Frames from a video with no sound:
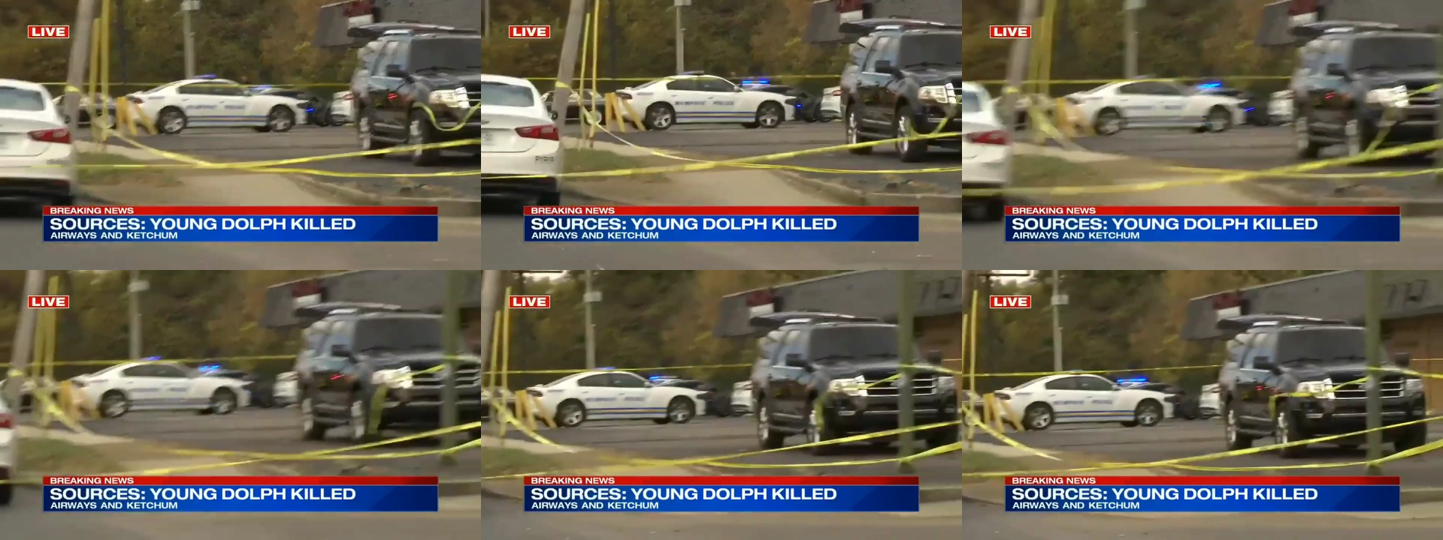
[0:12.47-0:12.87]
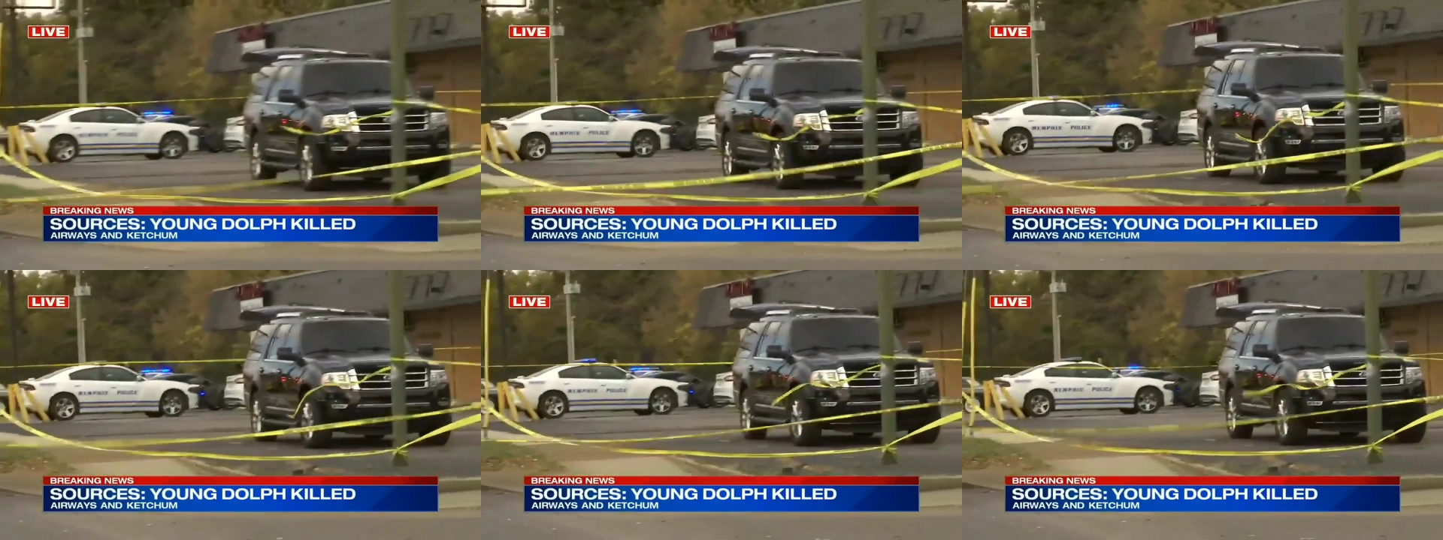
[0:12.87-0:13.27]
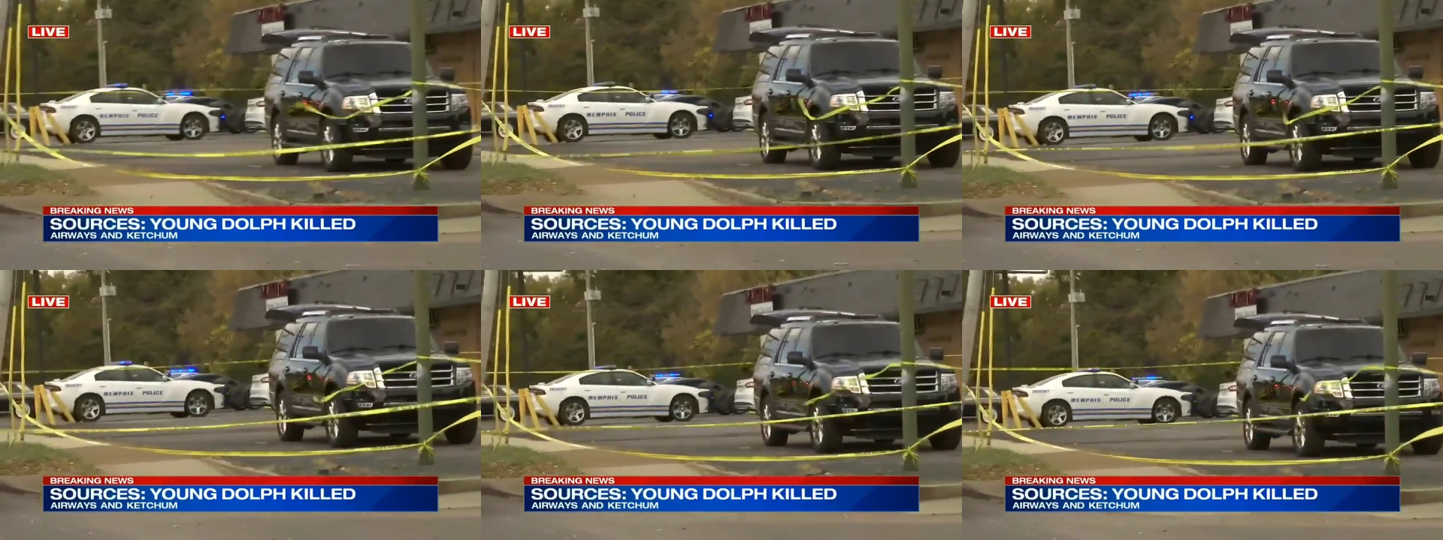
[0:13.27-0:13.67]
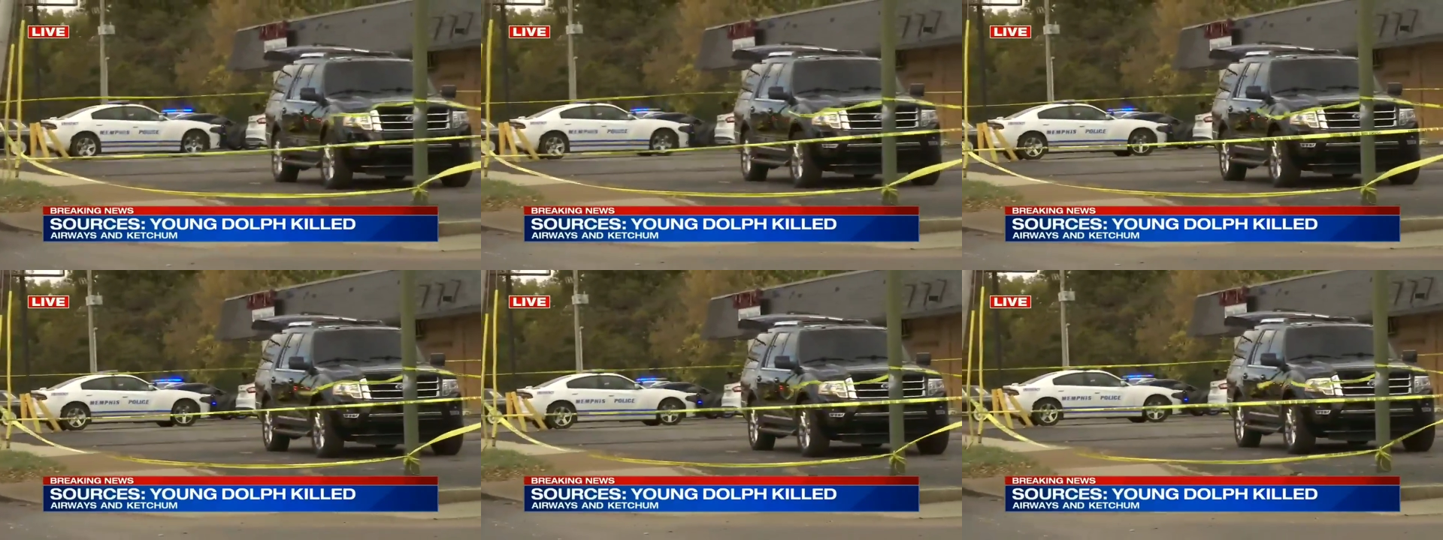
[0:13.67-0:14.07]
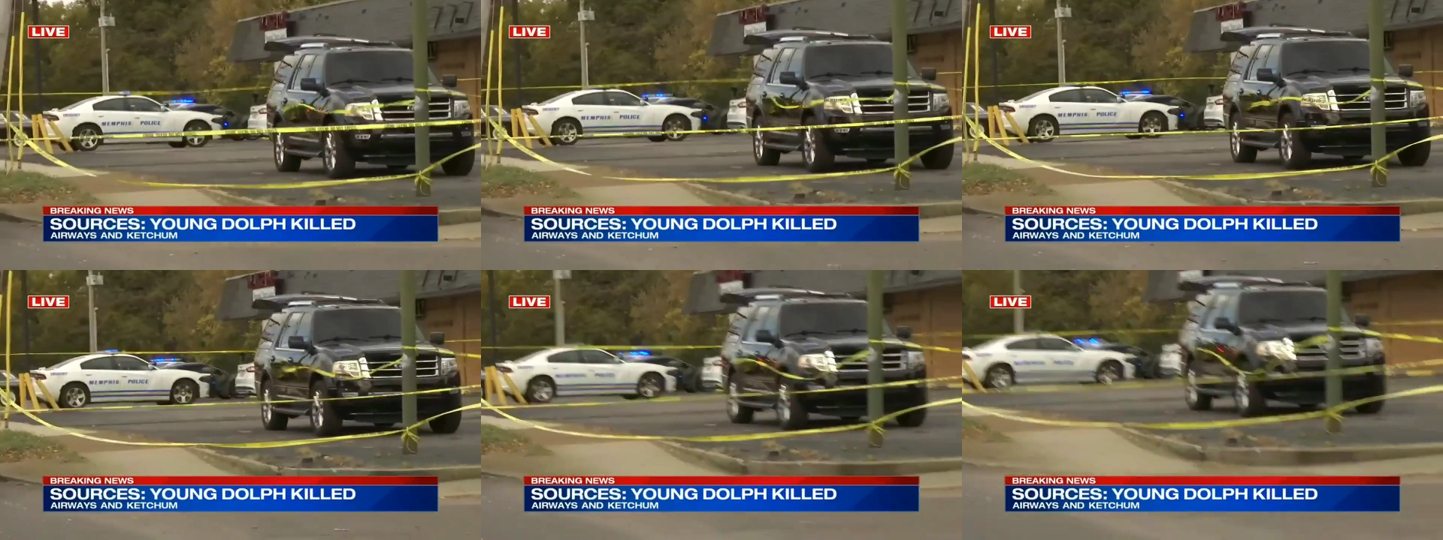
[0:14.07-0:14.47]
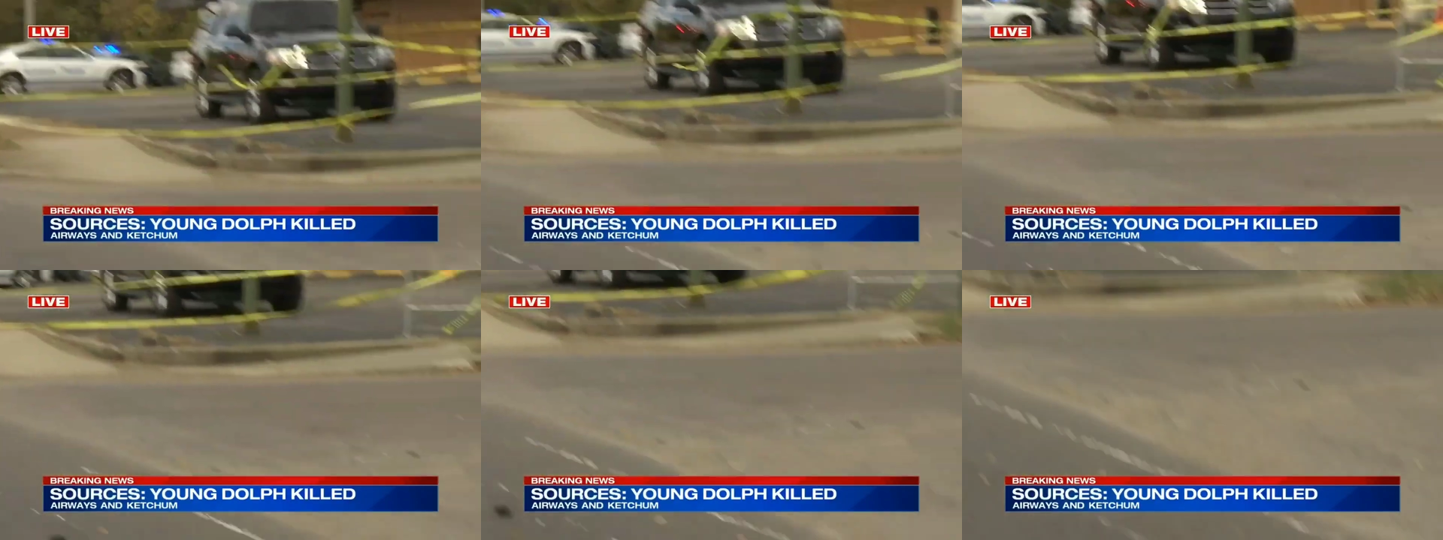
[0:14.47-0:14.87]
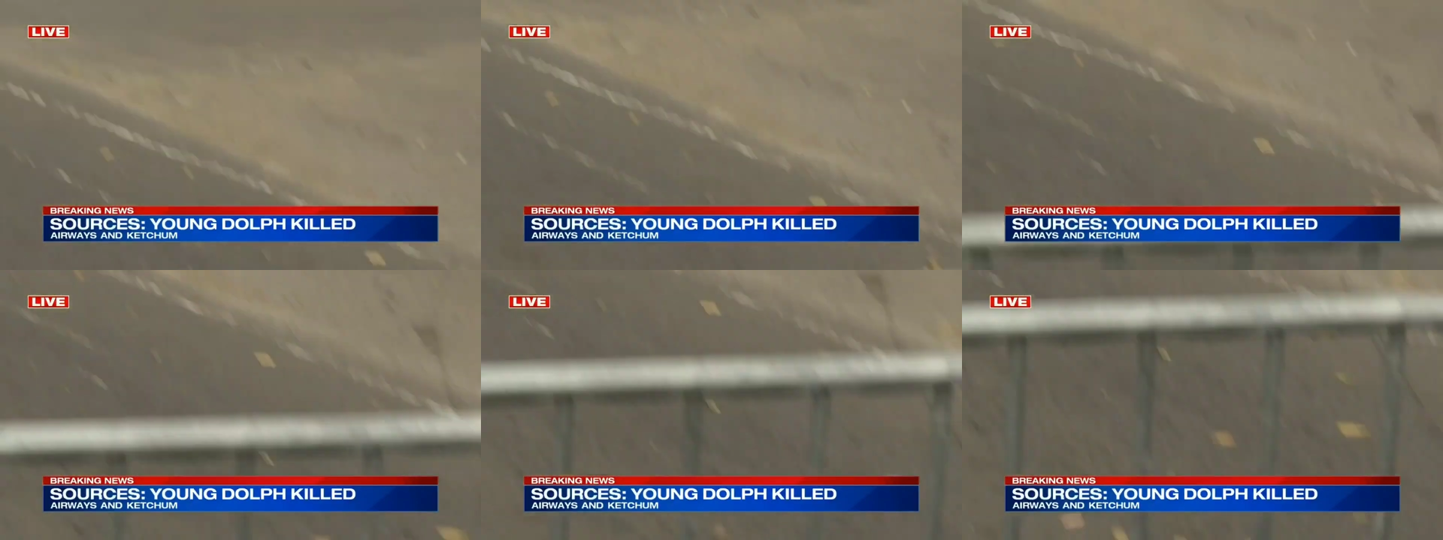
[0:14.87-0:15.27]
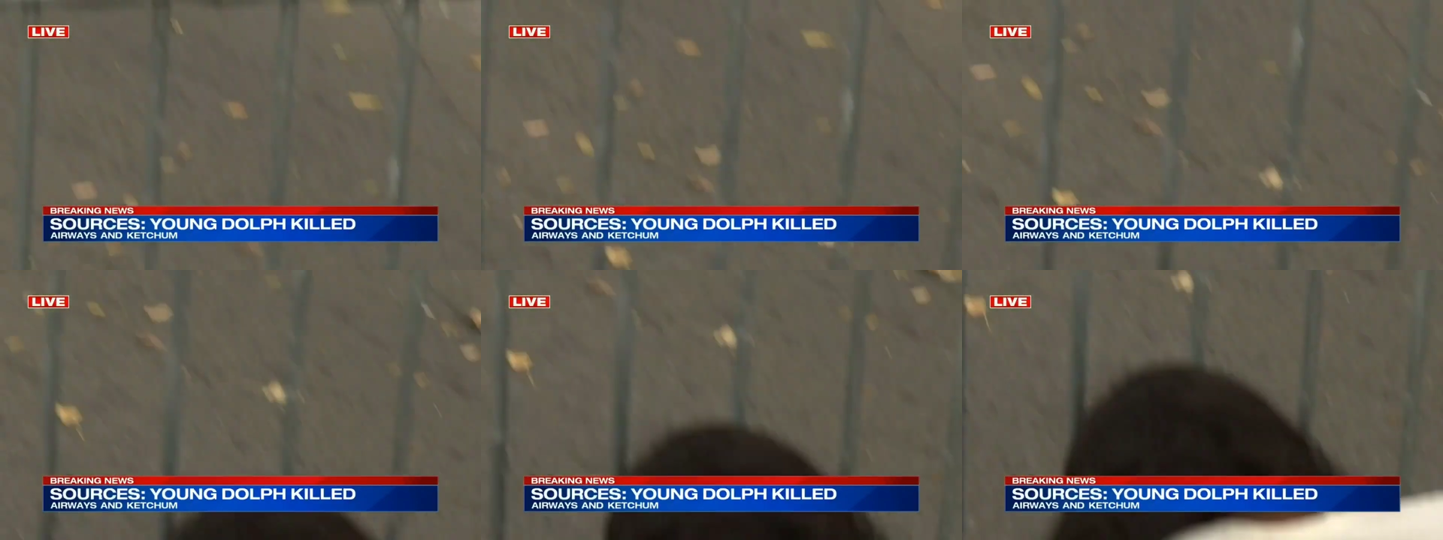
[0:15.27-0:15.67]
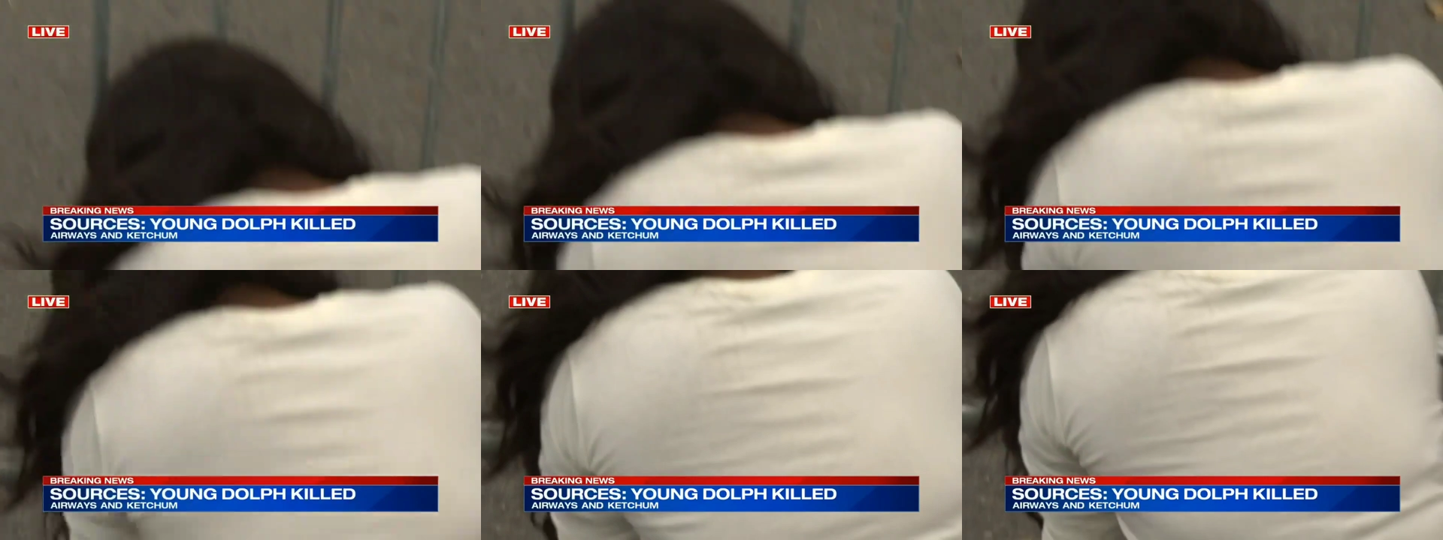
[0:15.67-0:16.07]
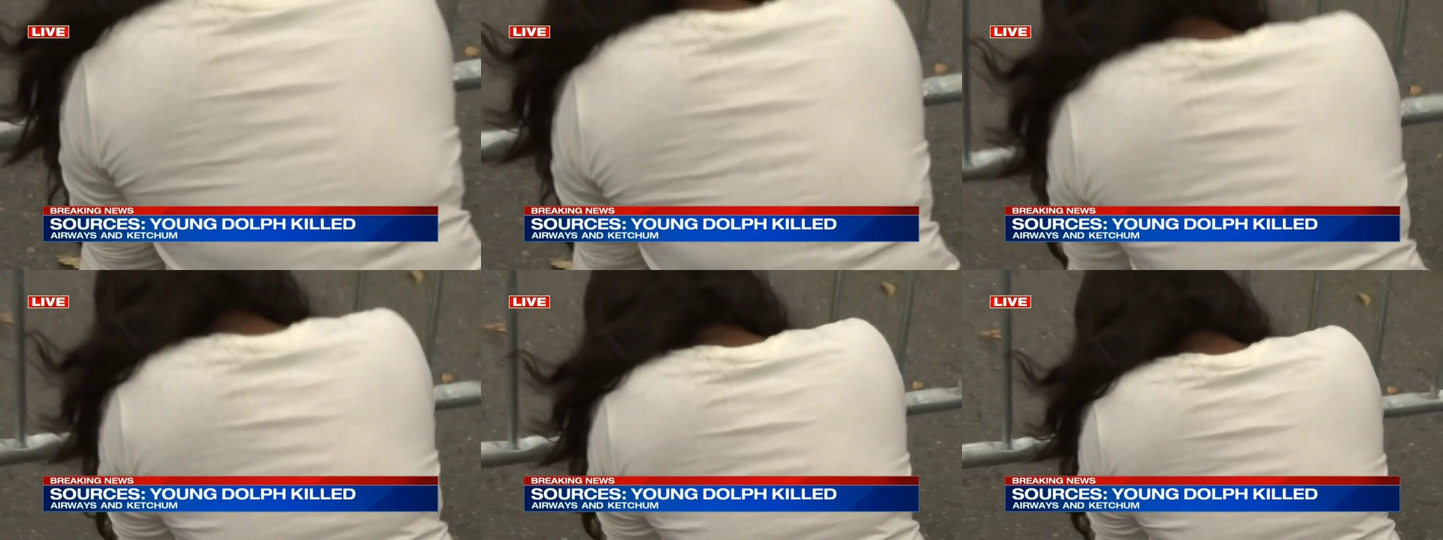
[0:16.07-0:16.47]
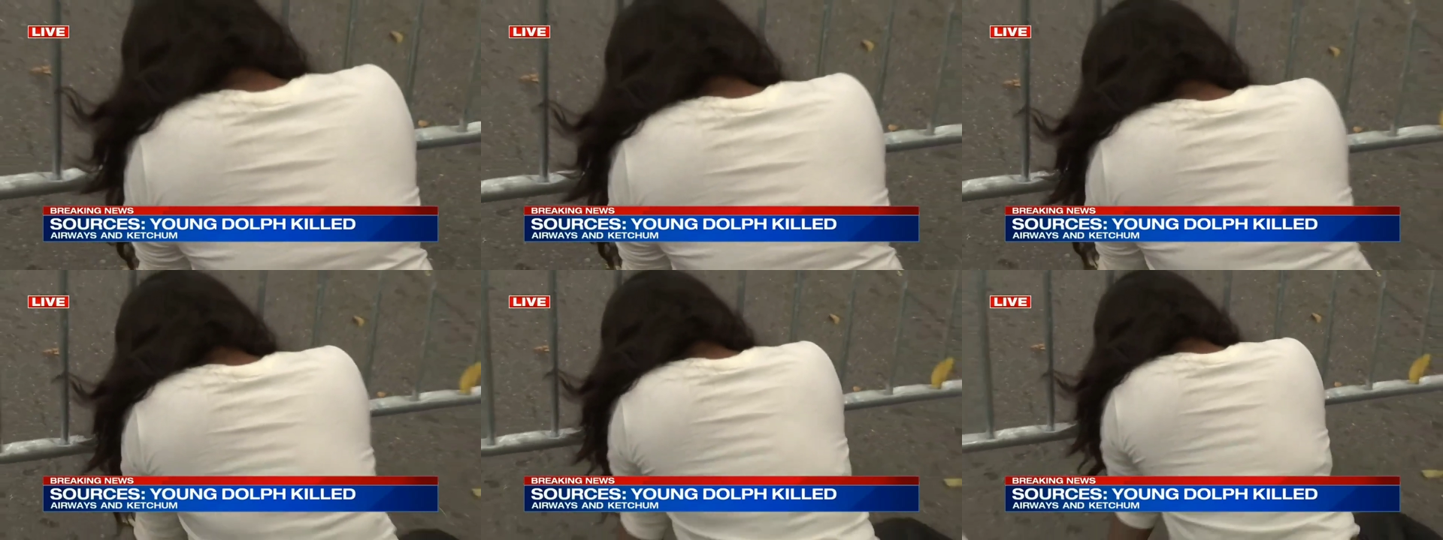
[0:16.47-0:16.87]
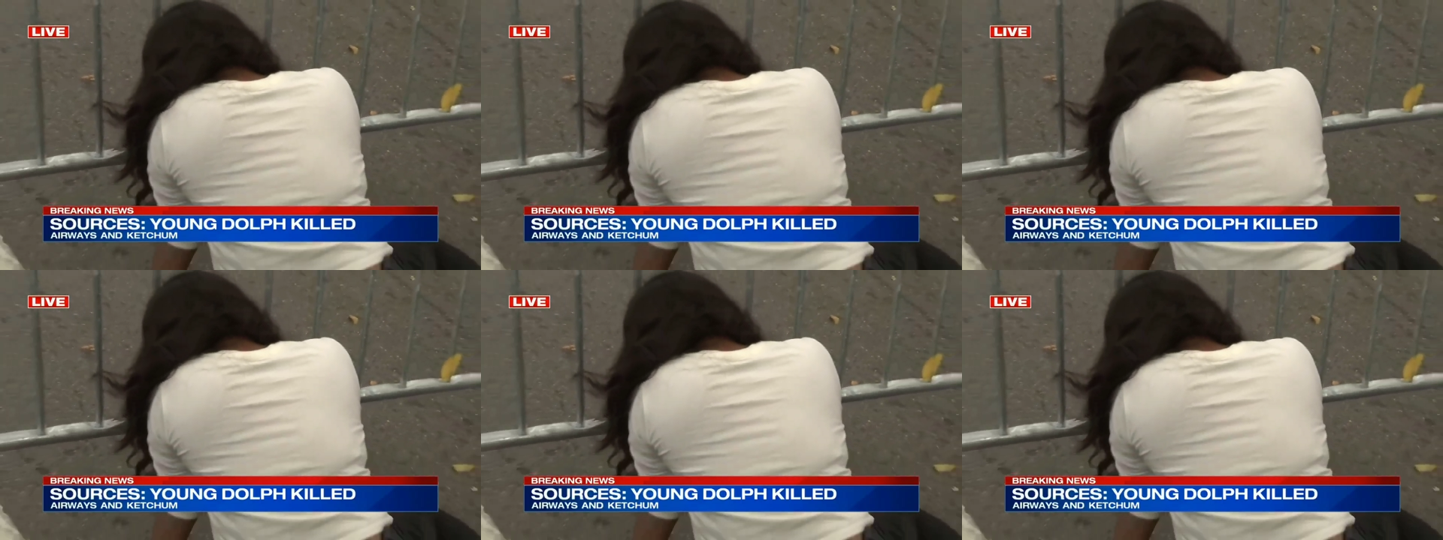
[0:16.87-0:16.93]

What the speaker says: (no speaker visible)